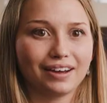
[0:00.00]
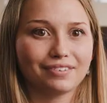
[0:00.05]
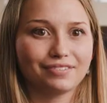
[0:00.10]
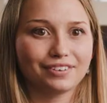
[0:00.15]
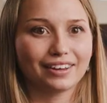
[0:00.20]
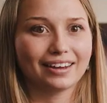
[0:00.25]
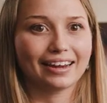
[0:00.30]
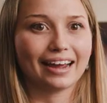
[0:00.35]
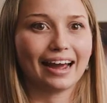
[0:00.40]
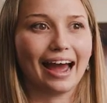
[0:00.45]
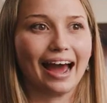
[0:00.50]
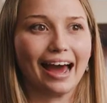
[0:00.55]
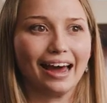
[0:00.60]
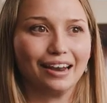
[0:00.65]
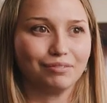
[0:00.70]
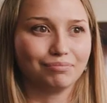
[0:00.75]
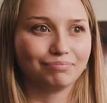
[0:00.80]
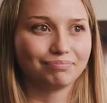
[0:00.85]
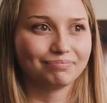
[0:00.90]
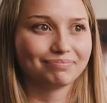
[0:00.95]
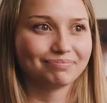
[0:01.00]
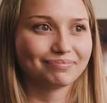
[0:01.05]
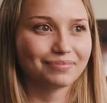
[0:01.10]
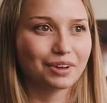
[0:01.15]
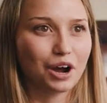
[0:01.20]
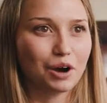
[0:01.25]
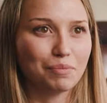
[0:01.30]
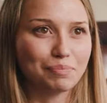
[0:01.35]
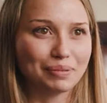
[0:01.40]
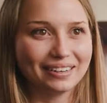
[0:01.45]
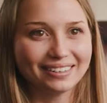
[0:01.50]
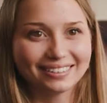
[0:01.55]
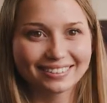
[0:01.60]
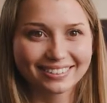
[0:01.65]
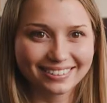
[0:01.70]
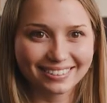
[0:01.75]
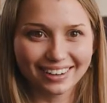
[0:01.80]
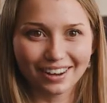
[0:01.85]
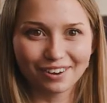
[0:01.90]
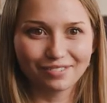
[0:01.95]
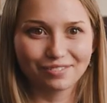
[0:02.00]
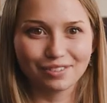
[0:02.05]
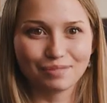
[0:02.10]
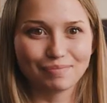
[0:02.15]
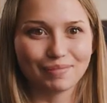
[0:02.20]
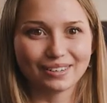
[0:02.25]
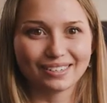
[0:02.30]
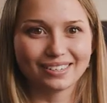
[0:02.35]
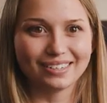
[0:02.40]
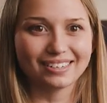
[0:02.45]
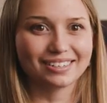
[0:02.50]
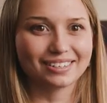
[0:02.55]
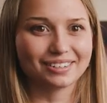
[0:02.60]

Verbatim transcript: I feel like I had a piece of the business